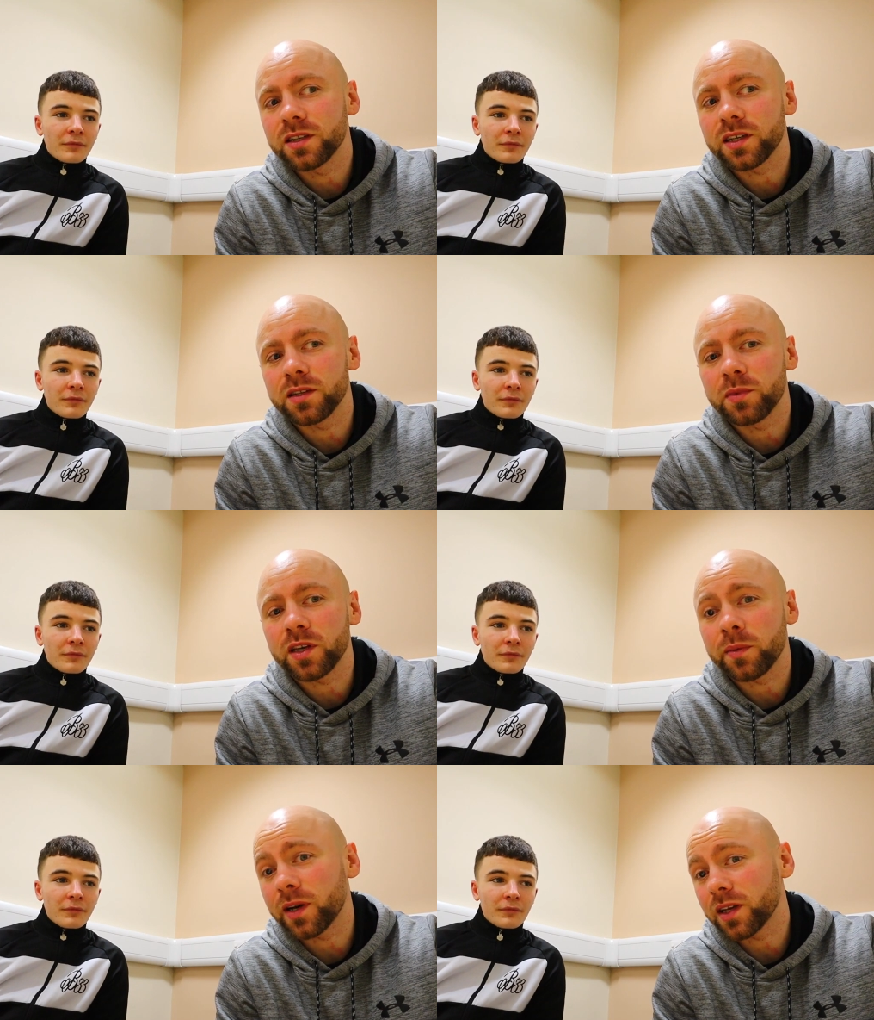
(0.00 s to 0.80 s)
Speaker 1: it can make
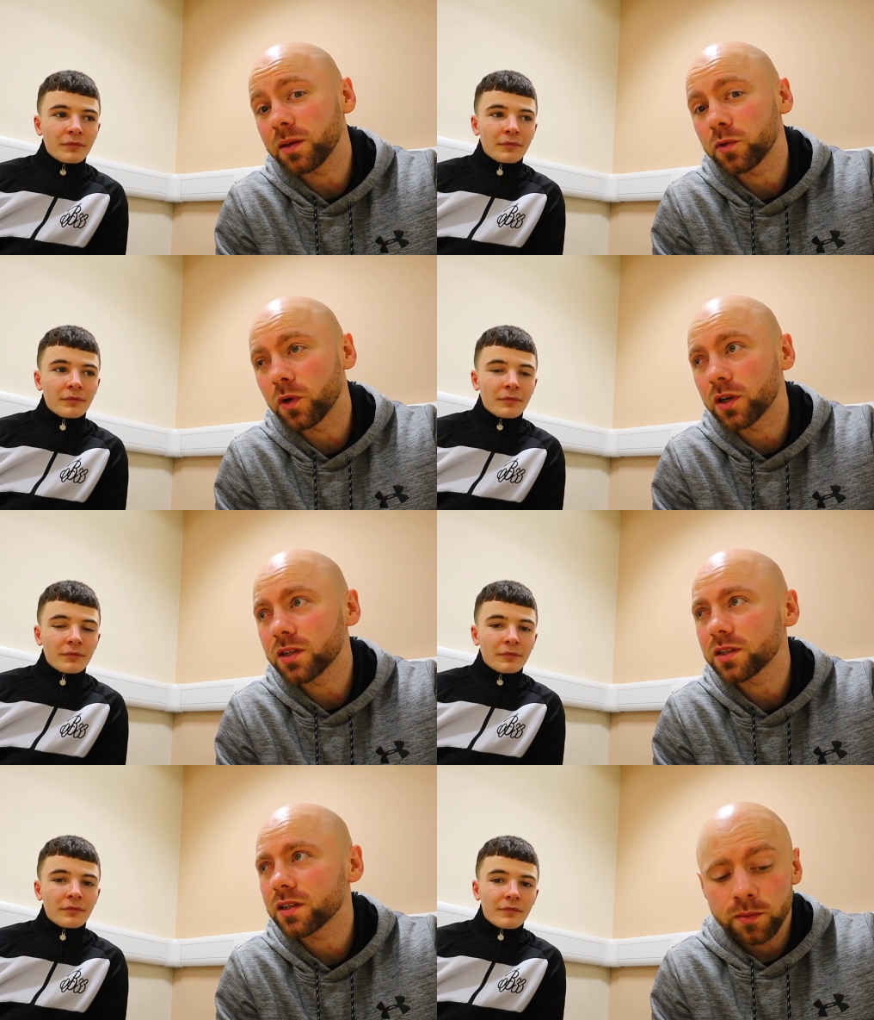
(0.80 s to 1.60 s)
you want to keep going.
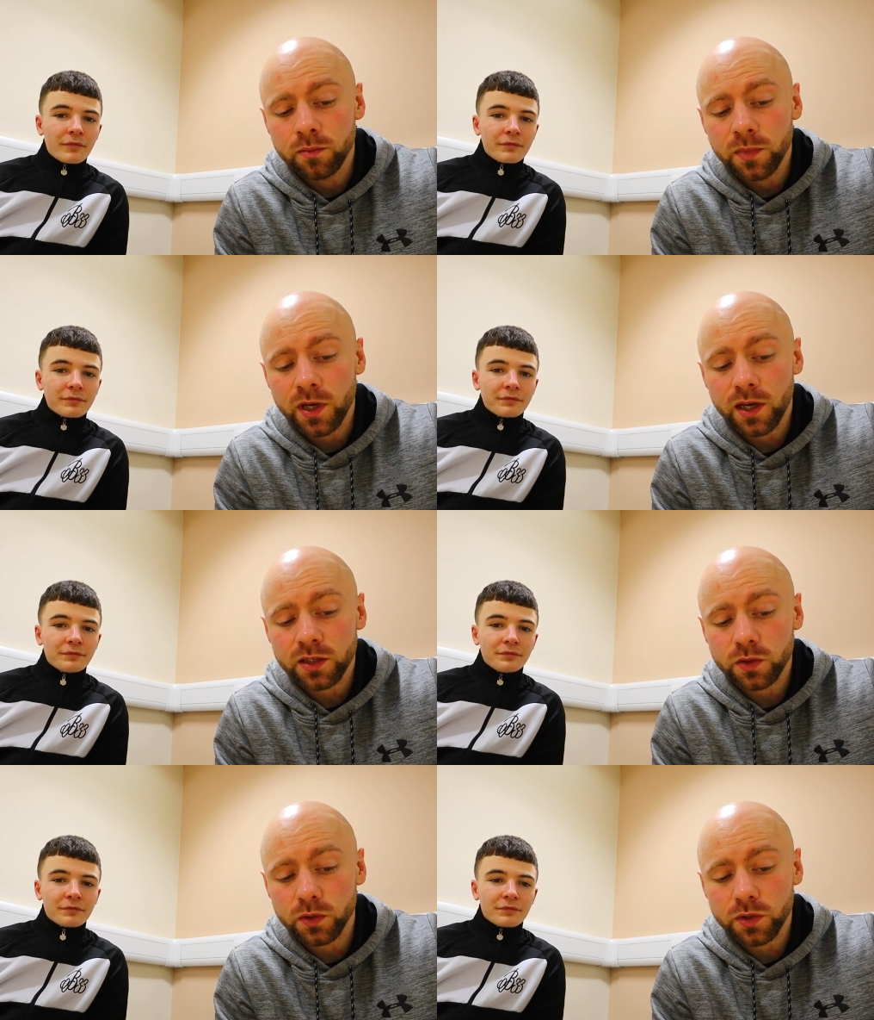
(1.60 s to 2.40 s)
Uh,
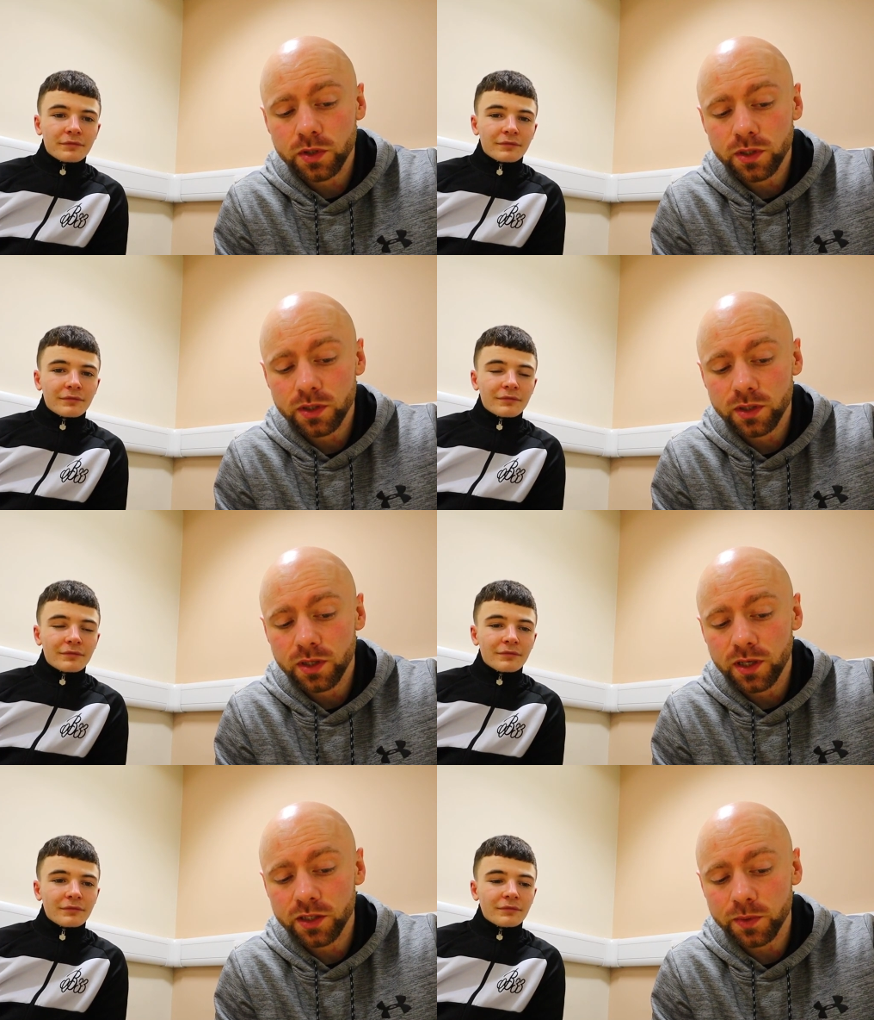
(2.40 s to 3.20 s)
so it's
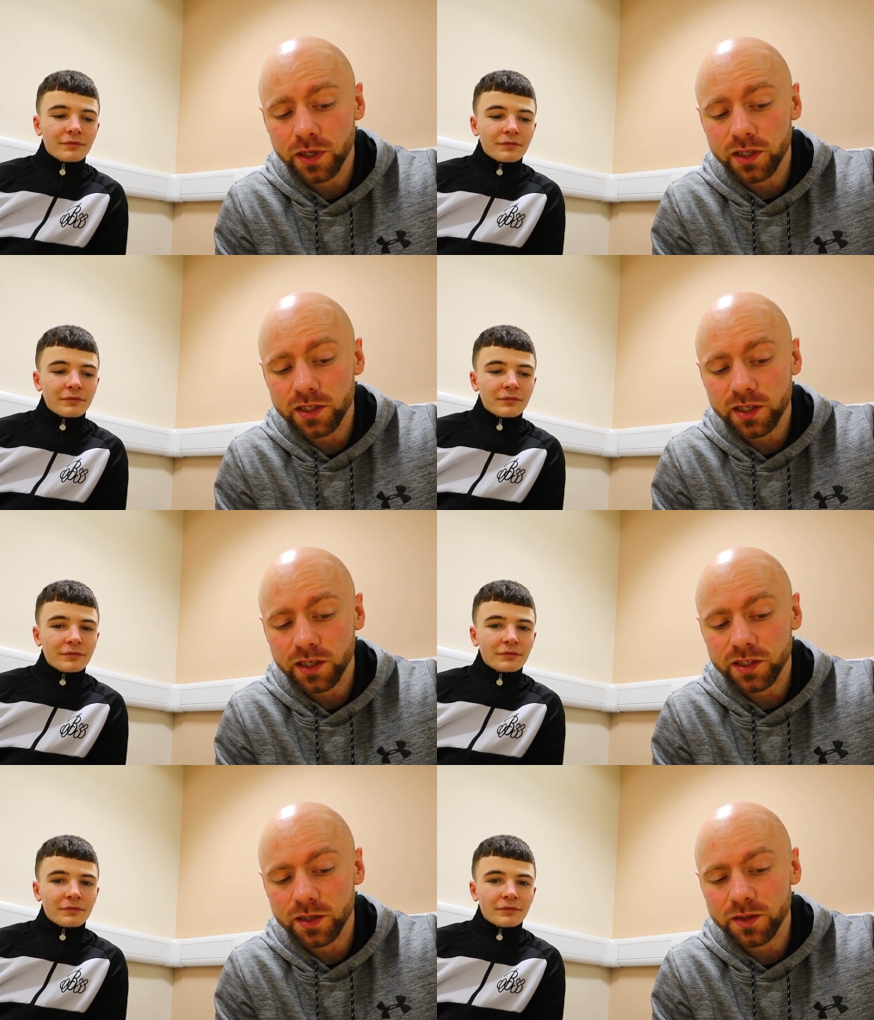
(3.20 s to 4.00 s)
it's one of these
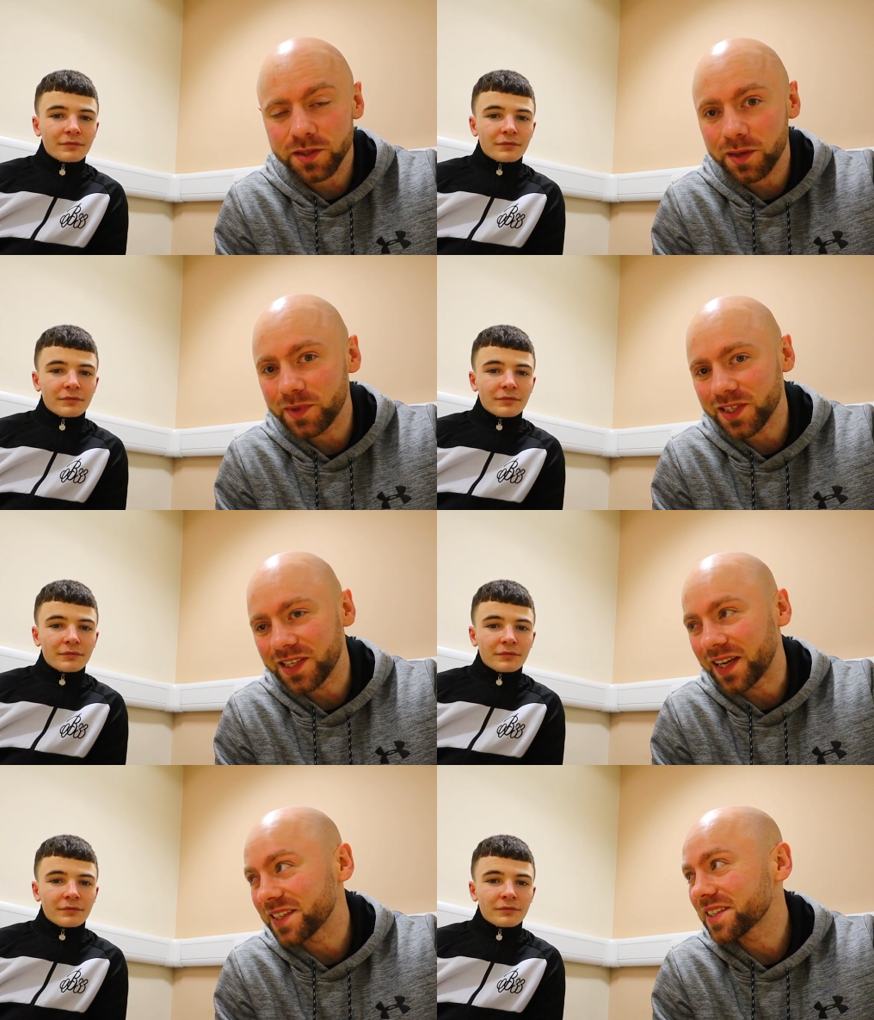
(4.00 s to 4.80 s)
things. That it wasn't
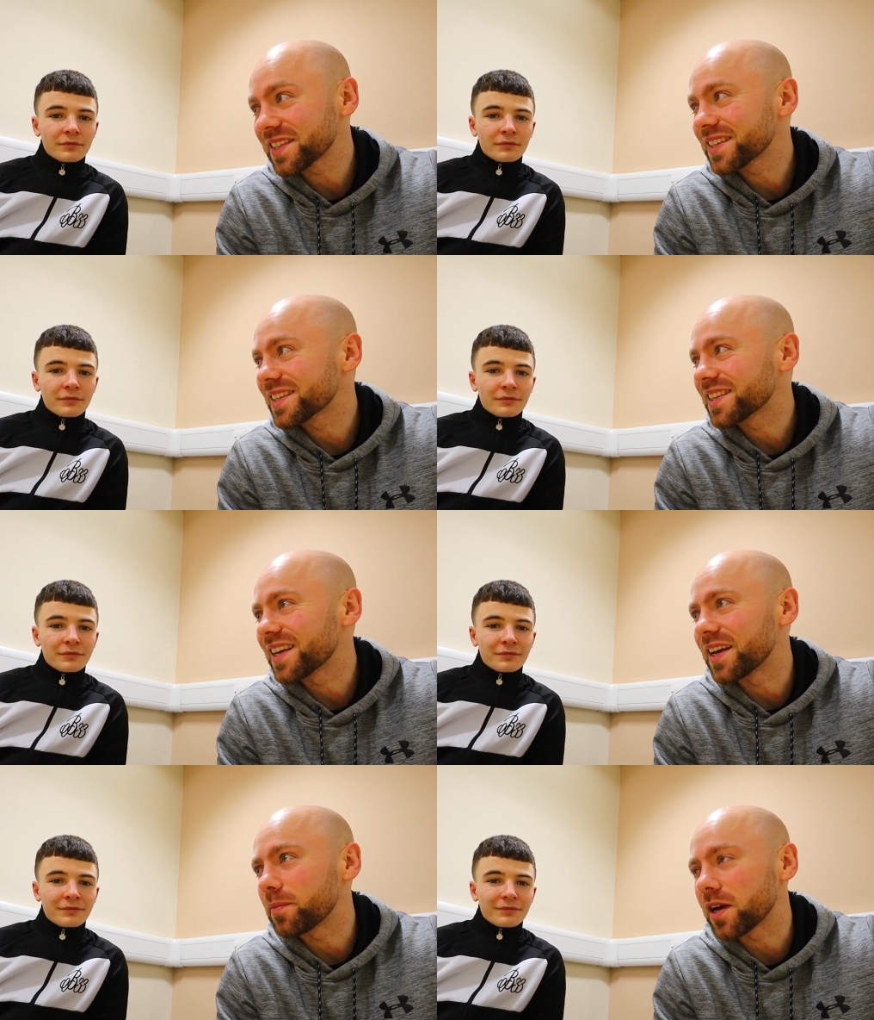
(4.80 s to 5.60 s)
nice
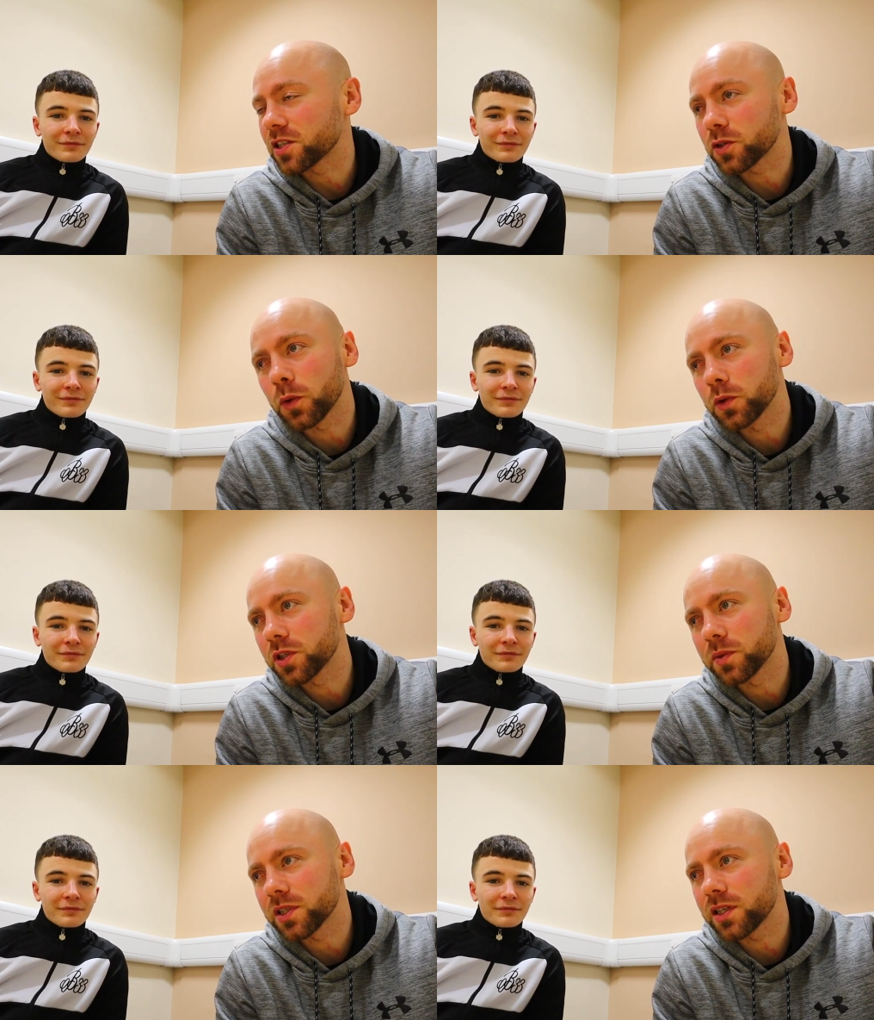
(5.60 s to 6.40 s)
um, as a coach.
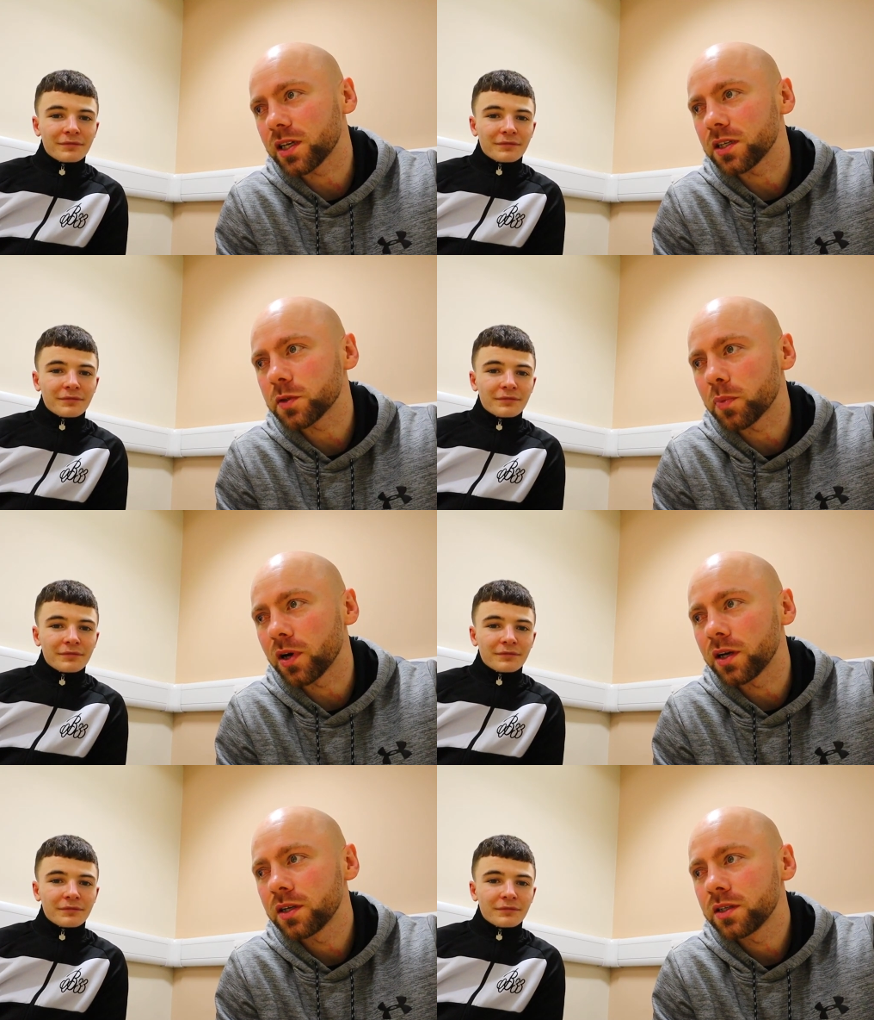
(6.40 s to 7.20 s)
It wasn't nice,
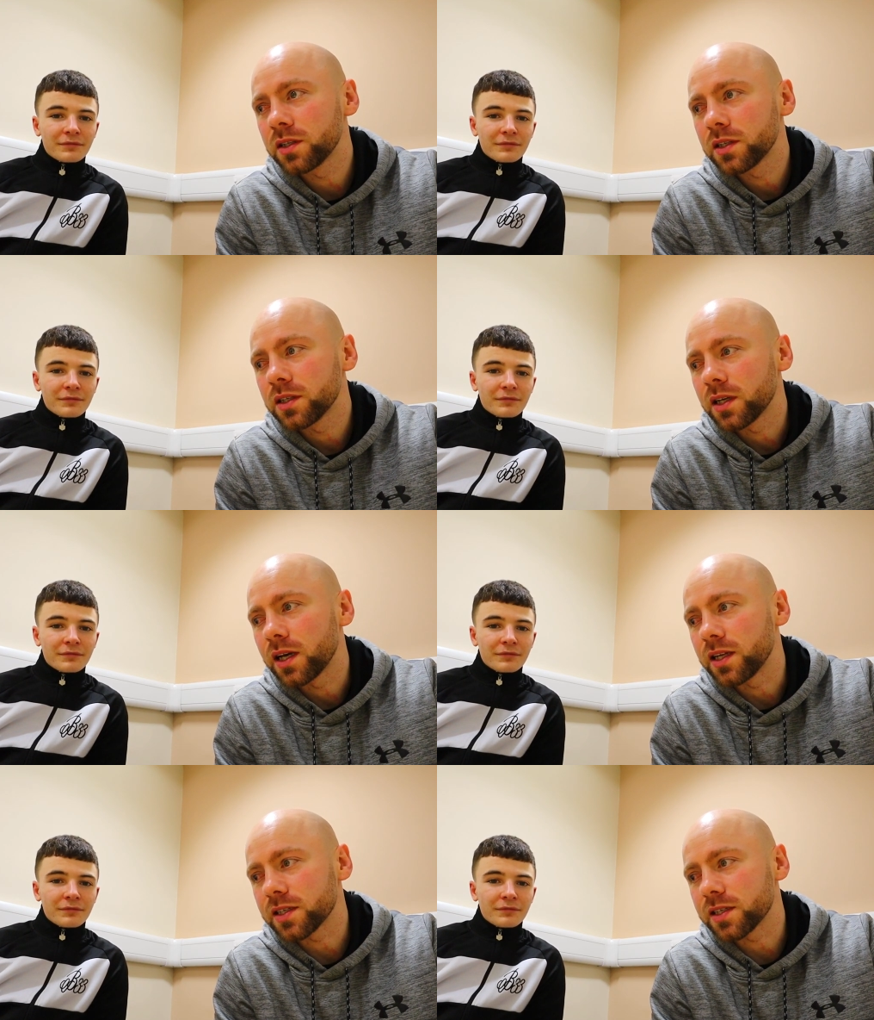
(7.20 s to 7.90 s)
but at the